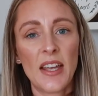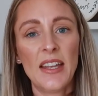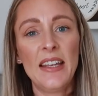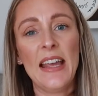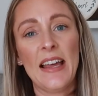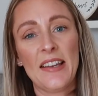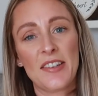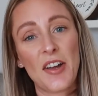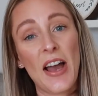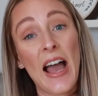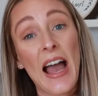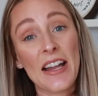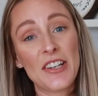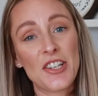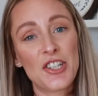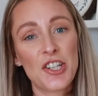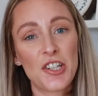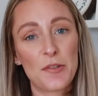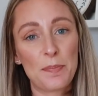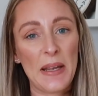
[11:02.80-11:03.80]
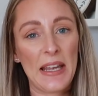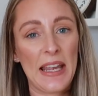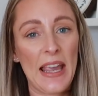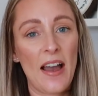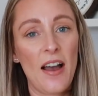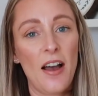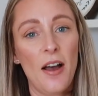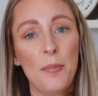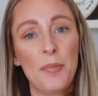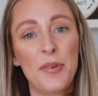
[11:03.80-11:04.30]
Yes, yeah, so I had to just pick
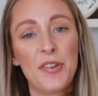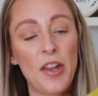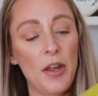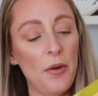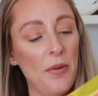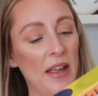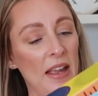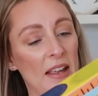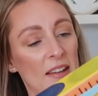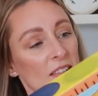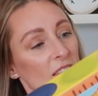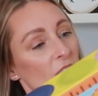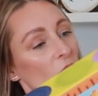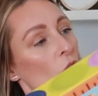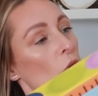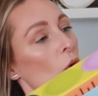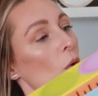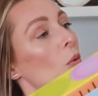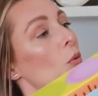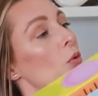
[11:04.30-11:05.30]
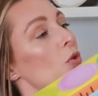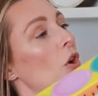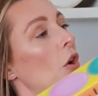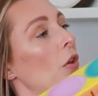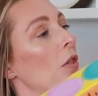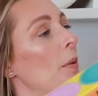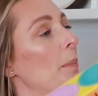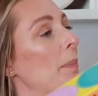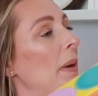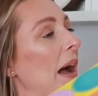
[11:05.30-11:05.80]
it up. So it's called,
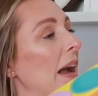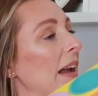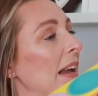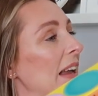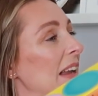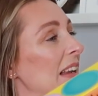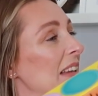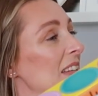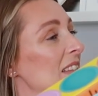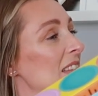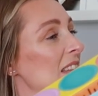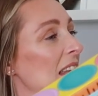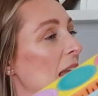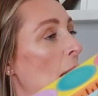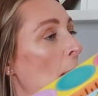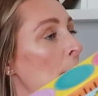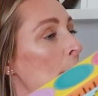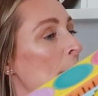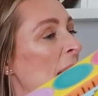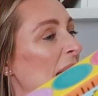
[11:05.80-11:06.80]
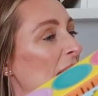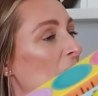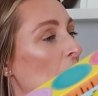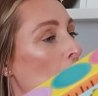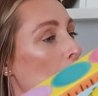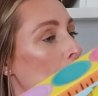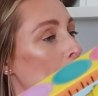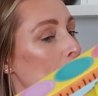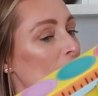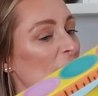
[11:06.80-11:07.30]
on the back, it's the
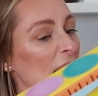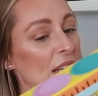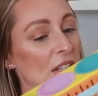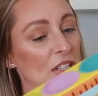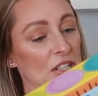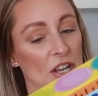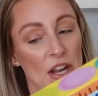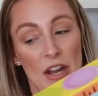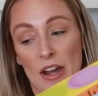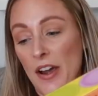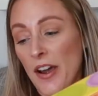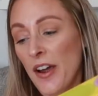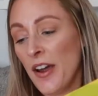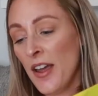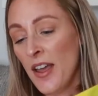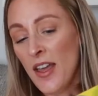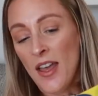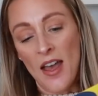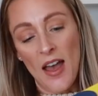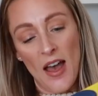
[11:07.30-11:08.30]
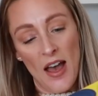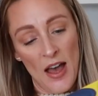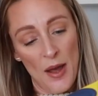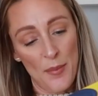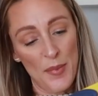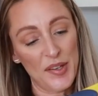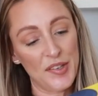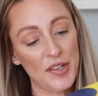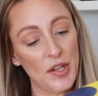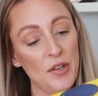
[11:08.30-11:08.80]
Mega Meter.
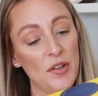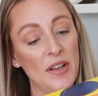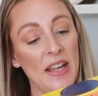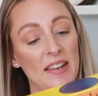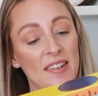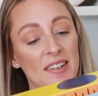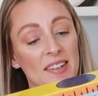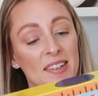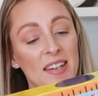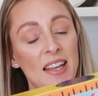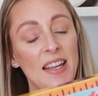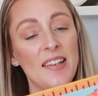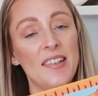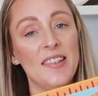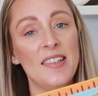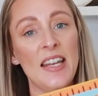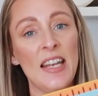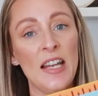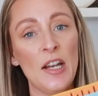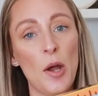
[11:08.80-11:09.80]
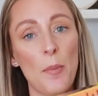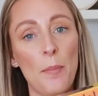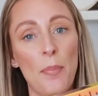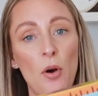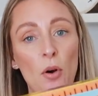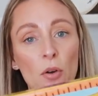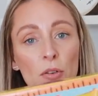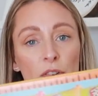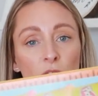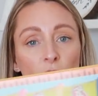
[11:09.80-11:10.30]
Um, so you get sixteen
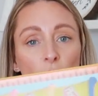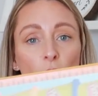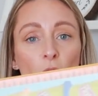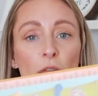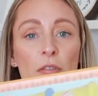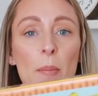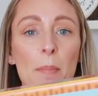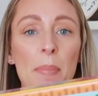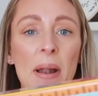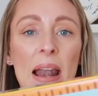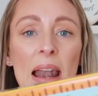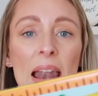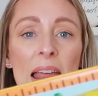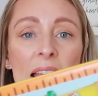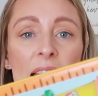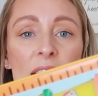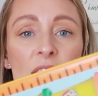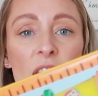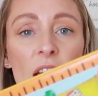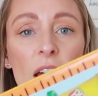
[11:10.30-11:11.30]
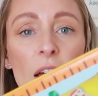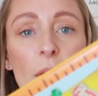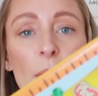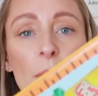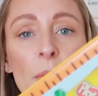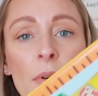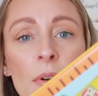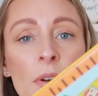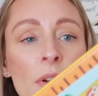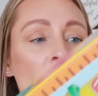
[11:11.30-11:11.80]
pots of
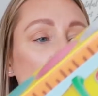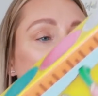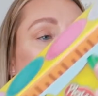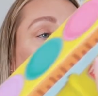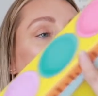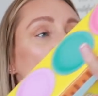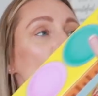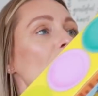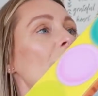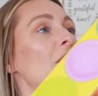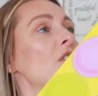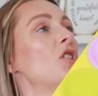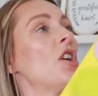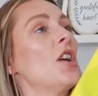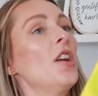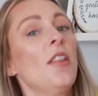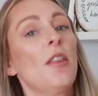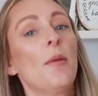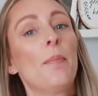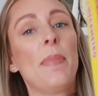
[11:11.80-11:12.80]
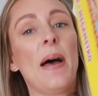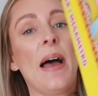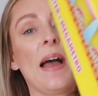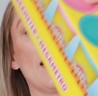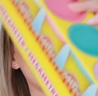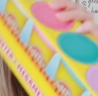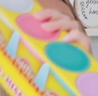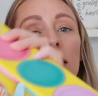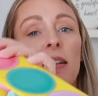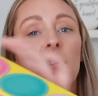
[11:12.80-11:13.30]
Play-Doh. I'm going to show you the
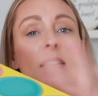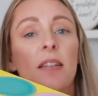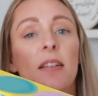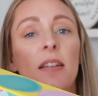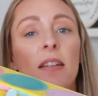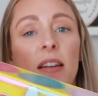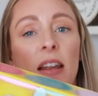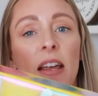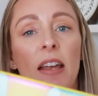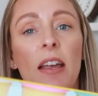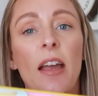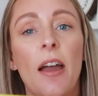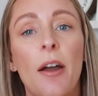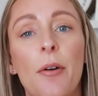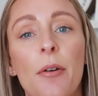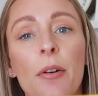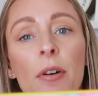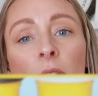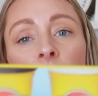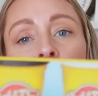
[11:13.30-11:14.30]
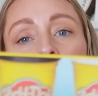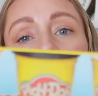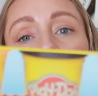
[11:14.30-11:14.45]
back. There you go.